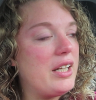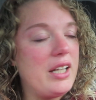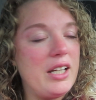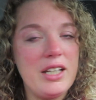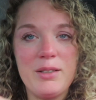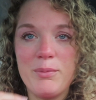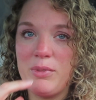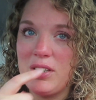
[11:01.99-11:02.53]

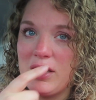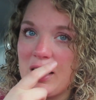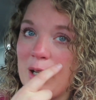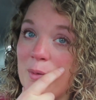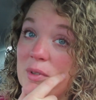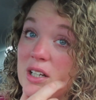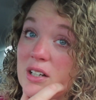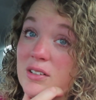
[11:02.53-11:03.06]
and put the
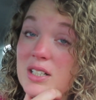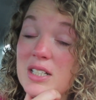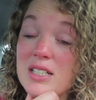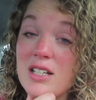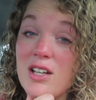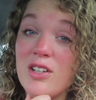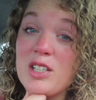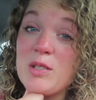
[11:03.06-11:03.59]
camera down,
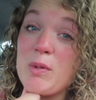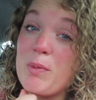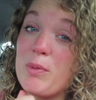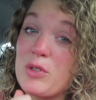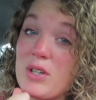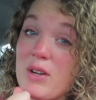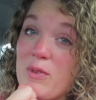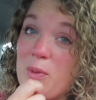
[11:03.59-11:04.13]
because all these
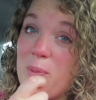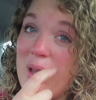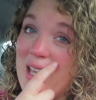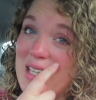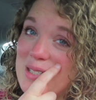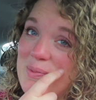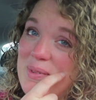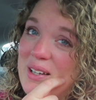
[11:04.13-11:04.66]
people driving
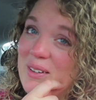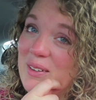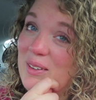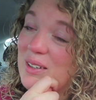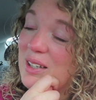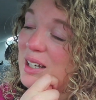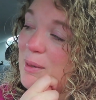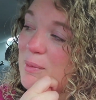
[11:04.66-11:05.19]
past me are
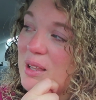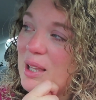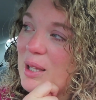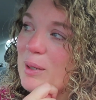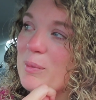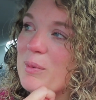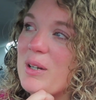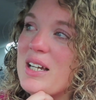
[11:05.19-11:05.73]
looking at me like
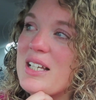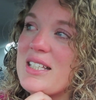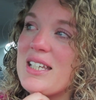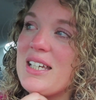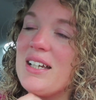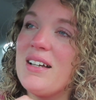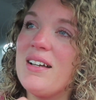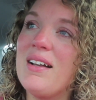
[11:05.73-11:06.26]
I'm
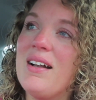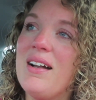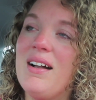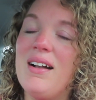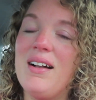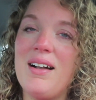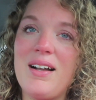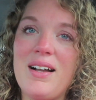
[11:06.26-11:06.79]
crazy.
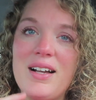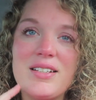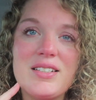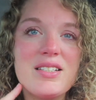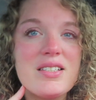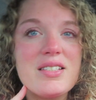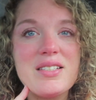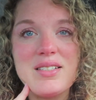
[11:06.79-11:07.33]
I
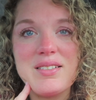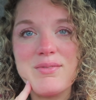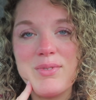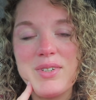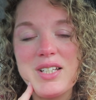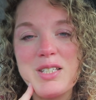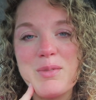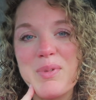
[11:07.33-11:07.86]
just
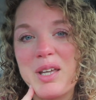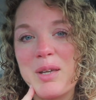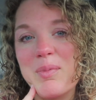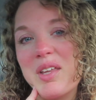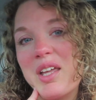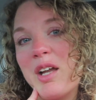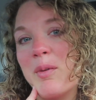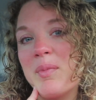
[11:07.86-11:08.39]
wanted to pick up
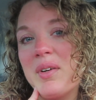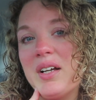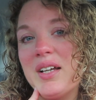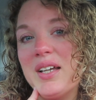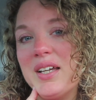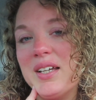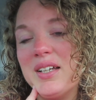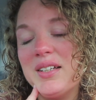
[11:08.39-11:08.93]
the camera
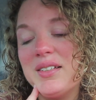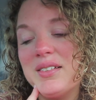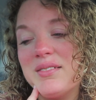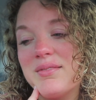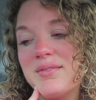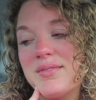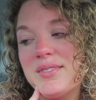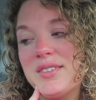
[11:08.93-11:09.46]

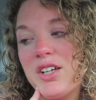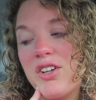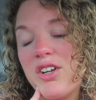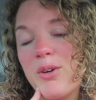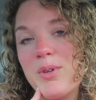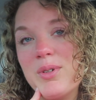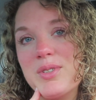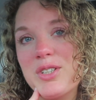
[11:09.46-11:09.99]
and tell
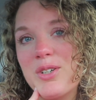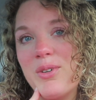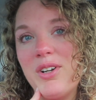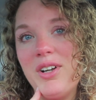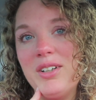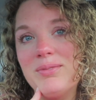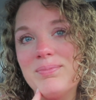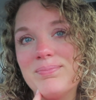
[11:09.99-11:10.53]
y'all what's going
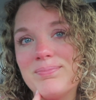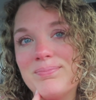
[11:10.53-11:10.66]
on.